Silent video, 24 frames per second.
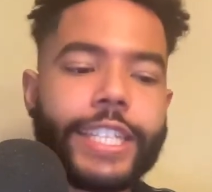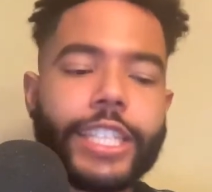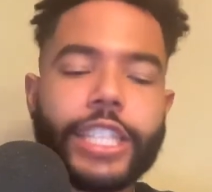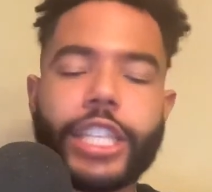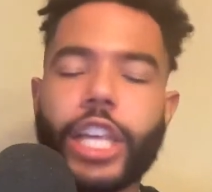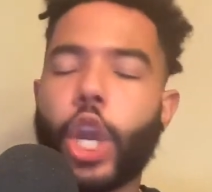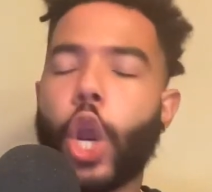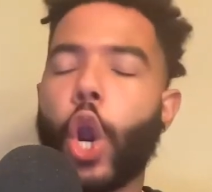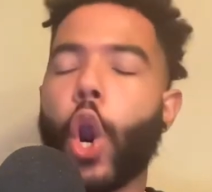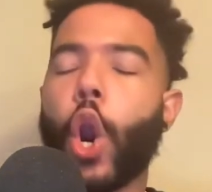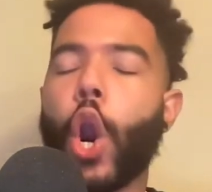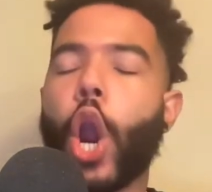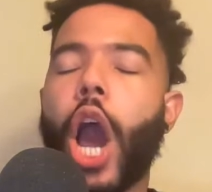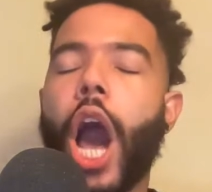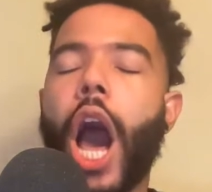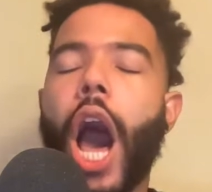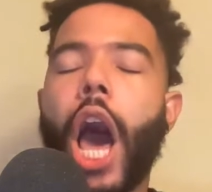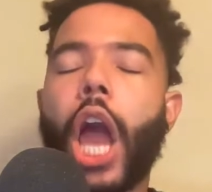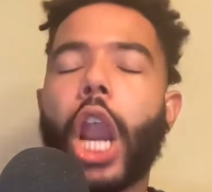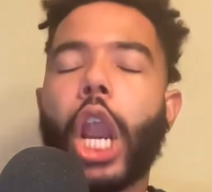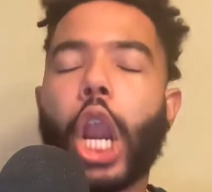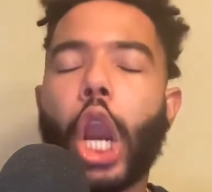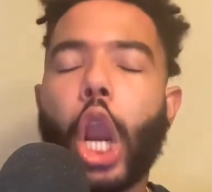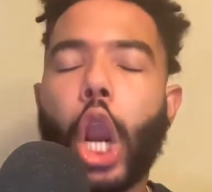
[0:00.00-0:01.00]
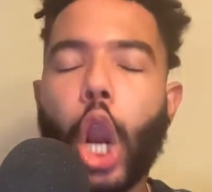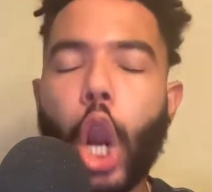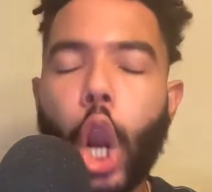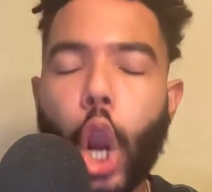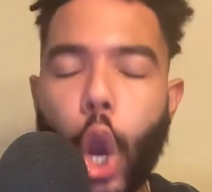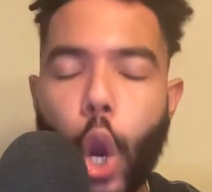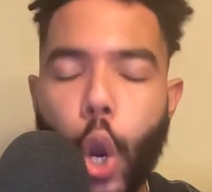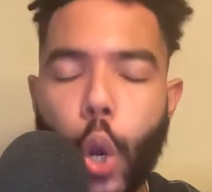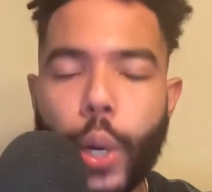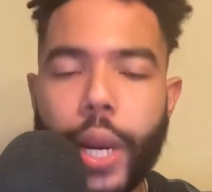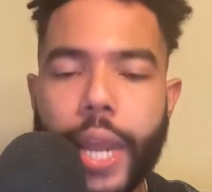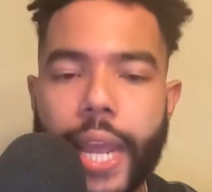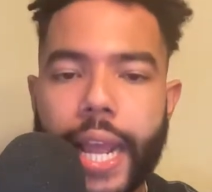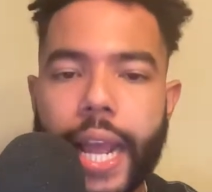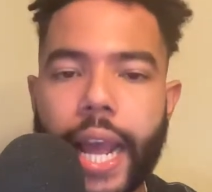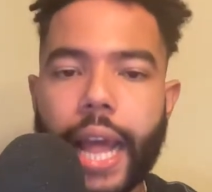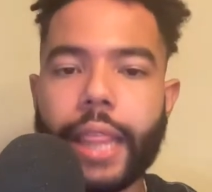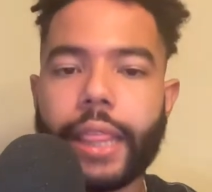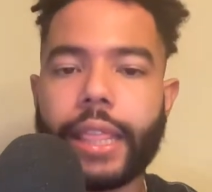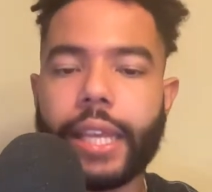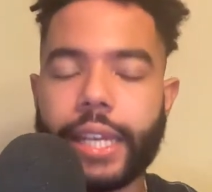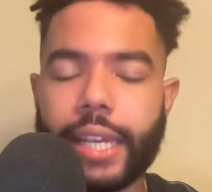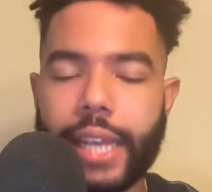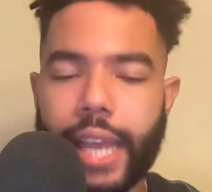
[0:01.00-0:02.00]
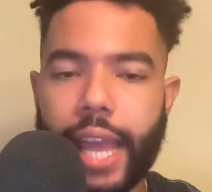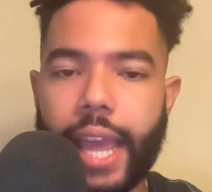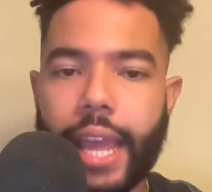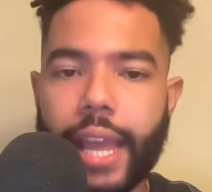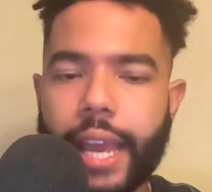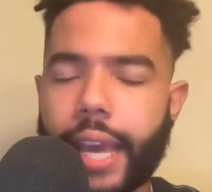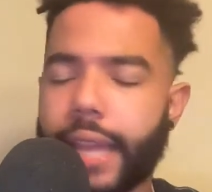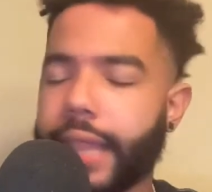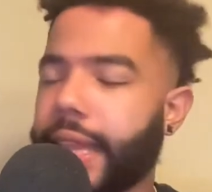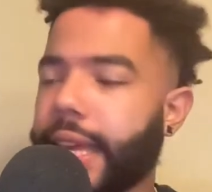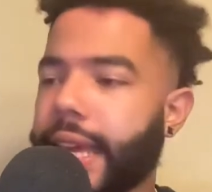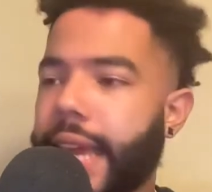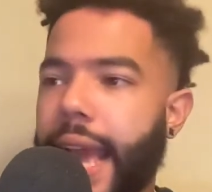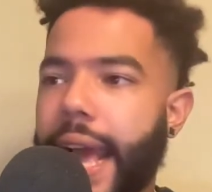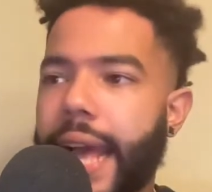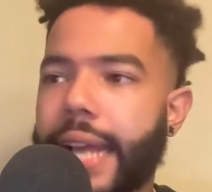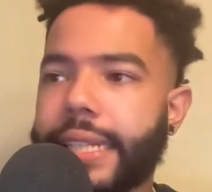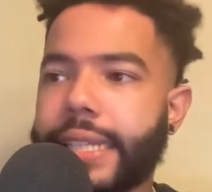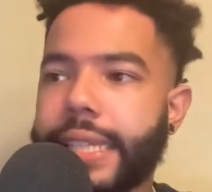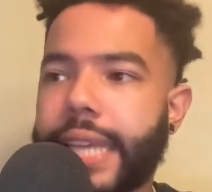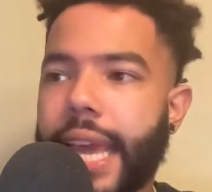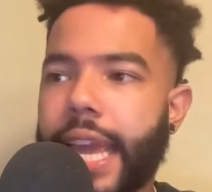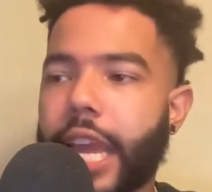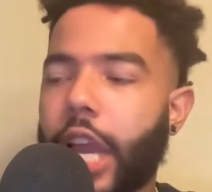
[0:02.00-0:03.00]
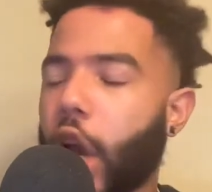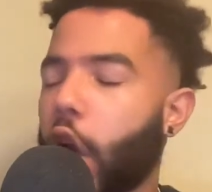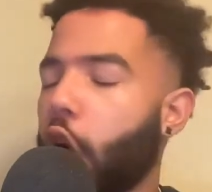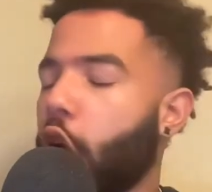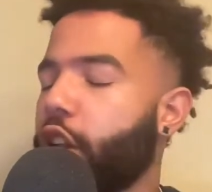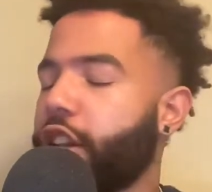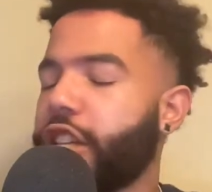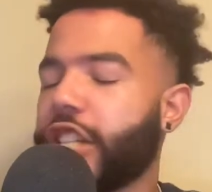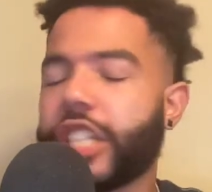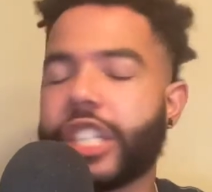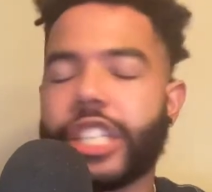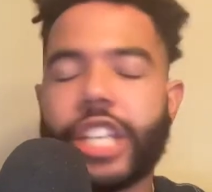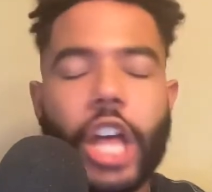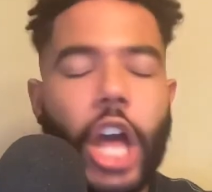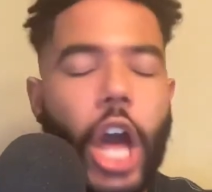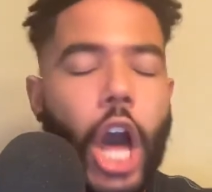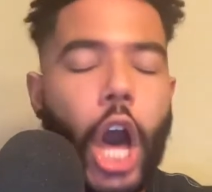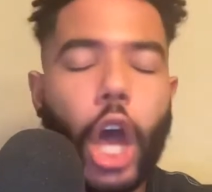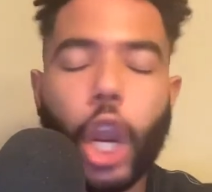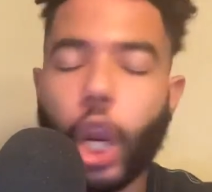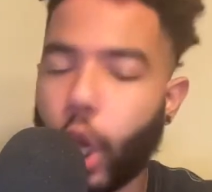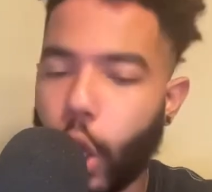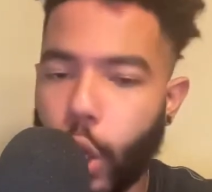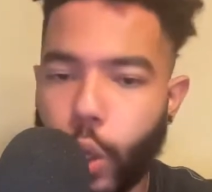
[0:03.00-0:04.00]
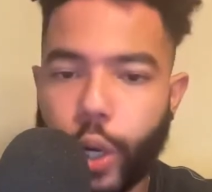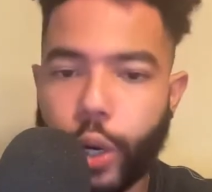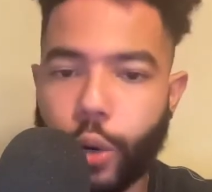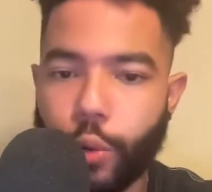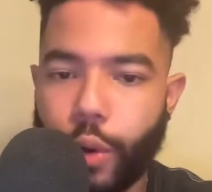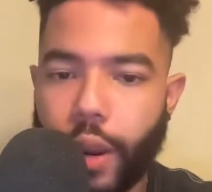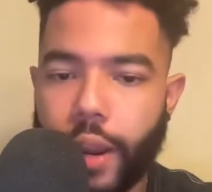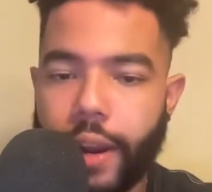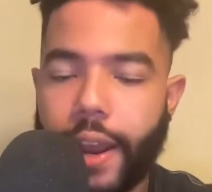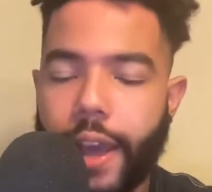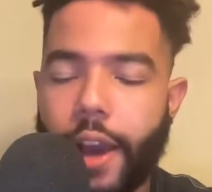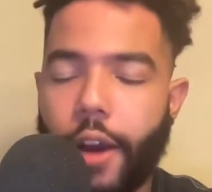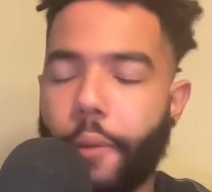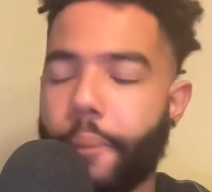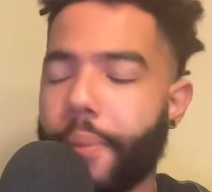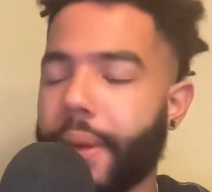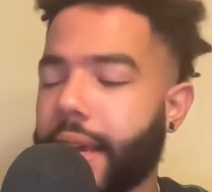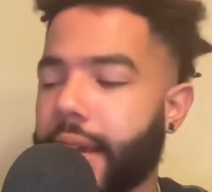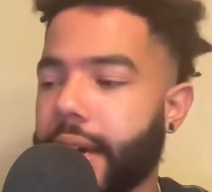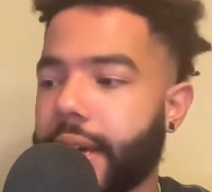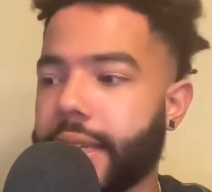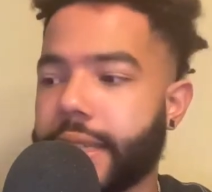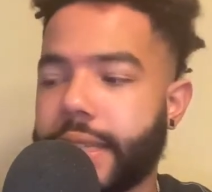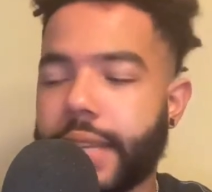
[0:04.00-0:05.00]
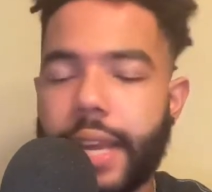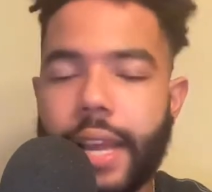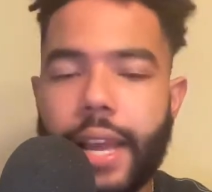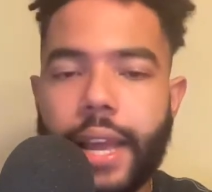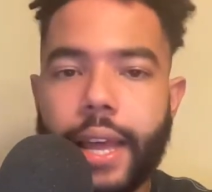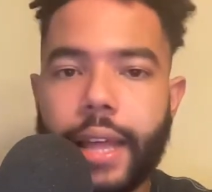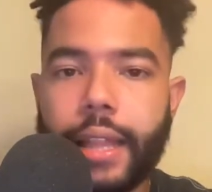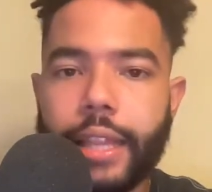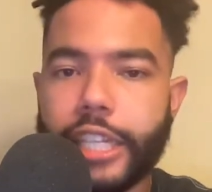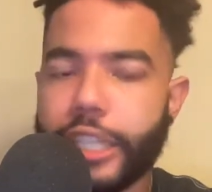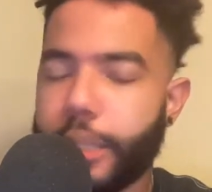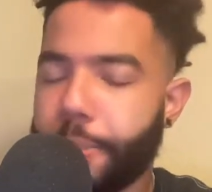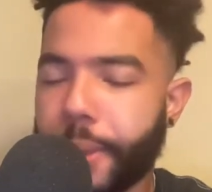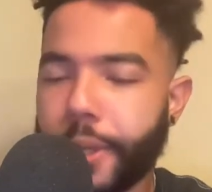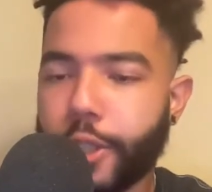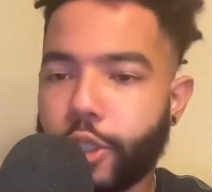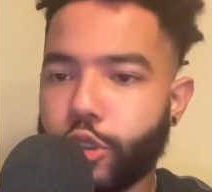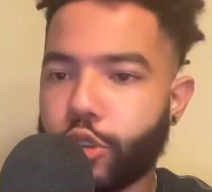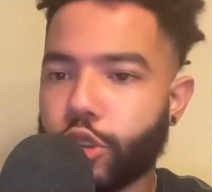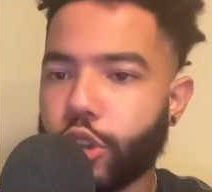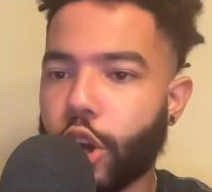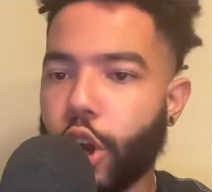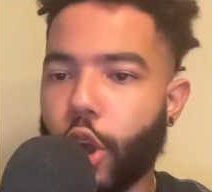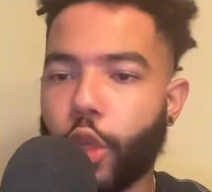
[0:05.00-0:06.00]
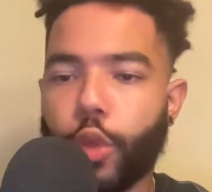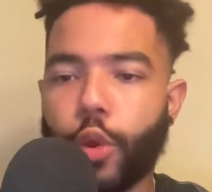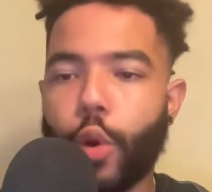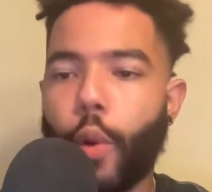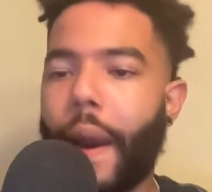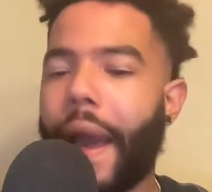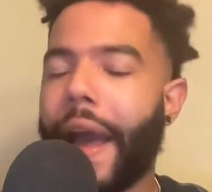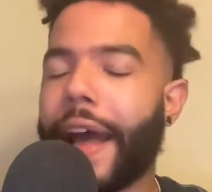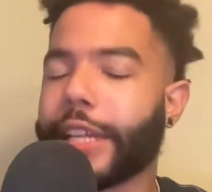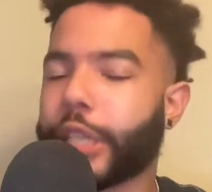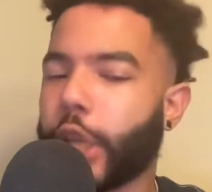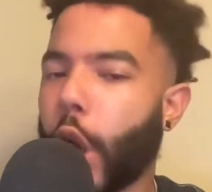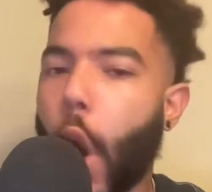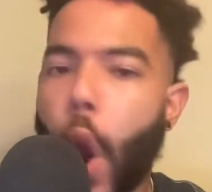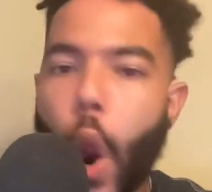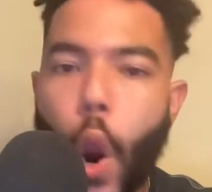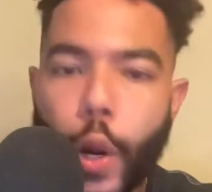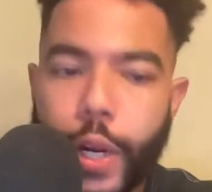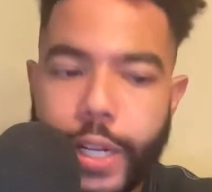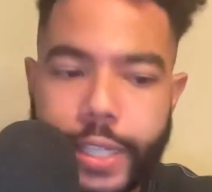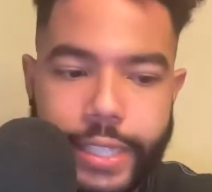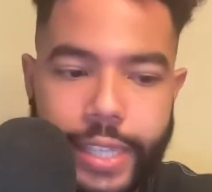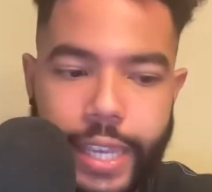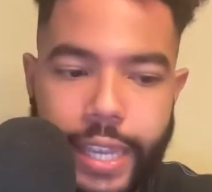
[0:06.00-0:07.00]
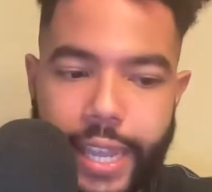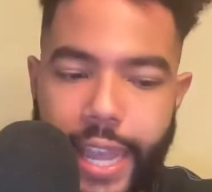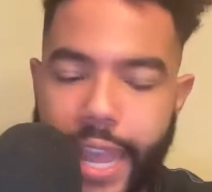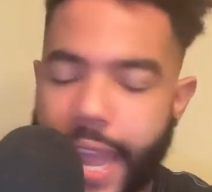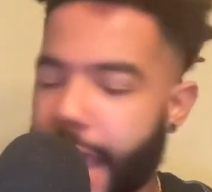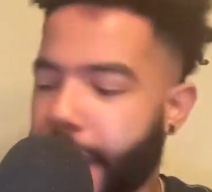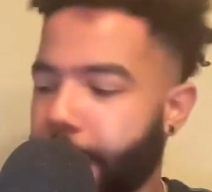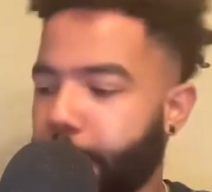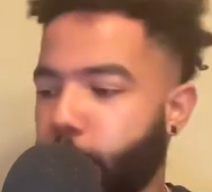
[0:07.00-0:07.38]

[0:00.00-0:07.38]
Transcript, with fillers: They are unloading the tank, the gas tank, just unload it right now because these pitchers are going to throw as hard as they can.